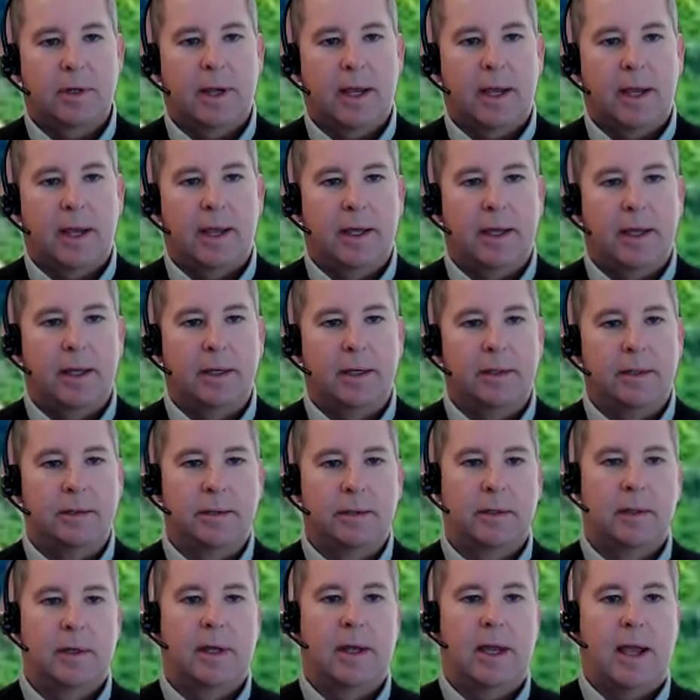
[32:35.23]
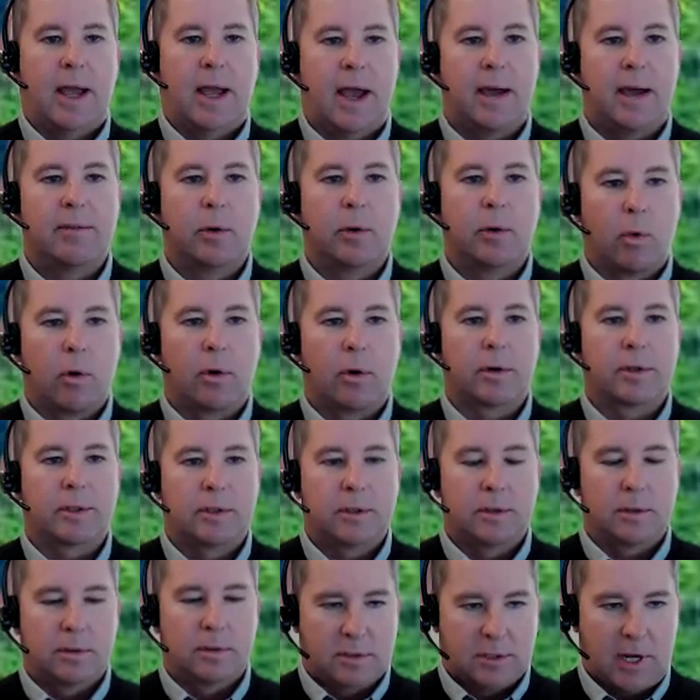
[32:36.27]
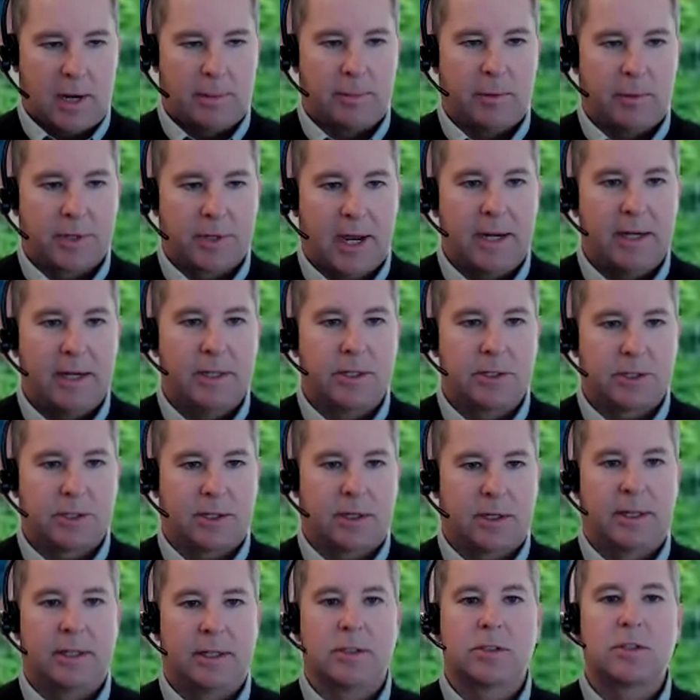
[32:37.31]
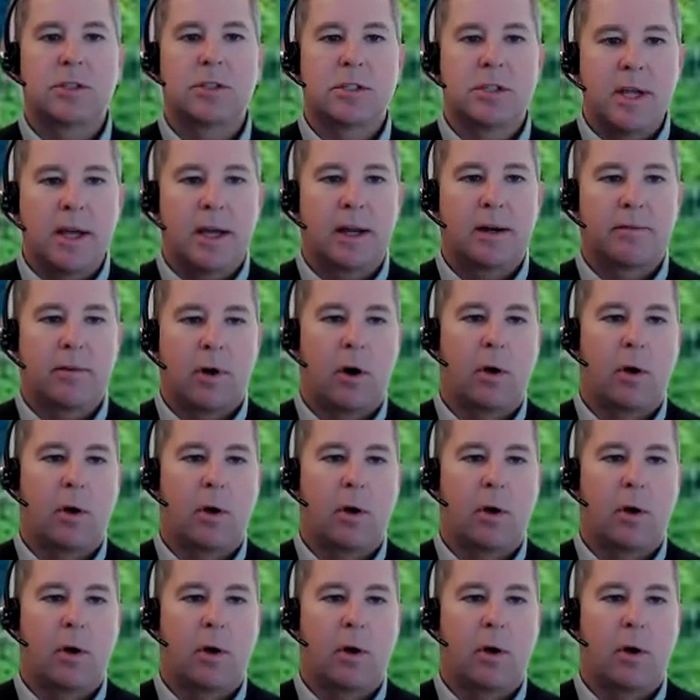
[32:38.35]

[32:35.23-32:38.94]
and have it work simultaneously instead of